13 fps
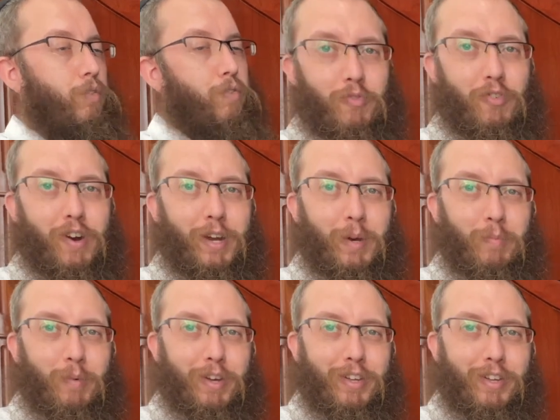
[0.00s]
if I find
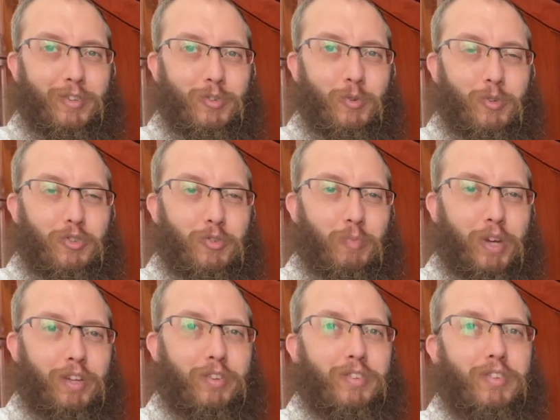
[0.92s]
my Jewish
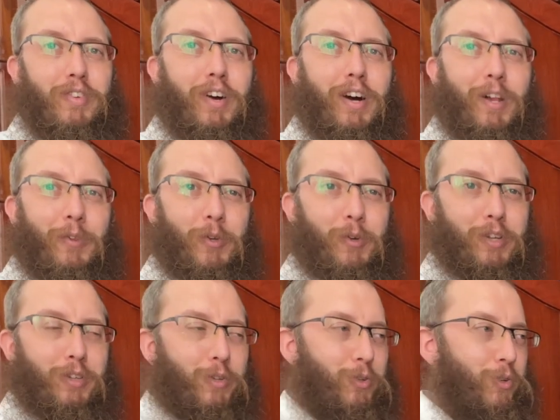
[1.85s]
mate, I'll
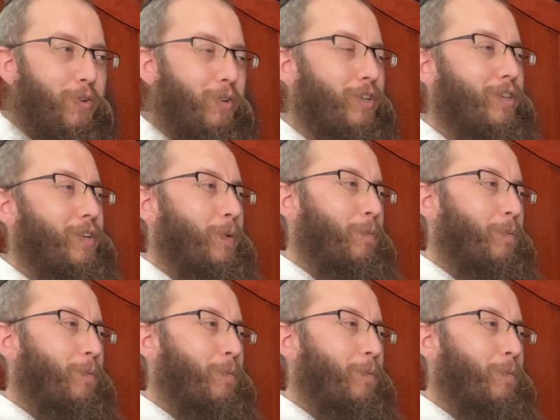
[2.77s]
donate a Torah.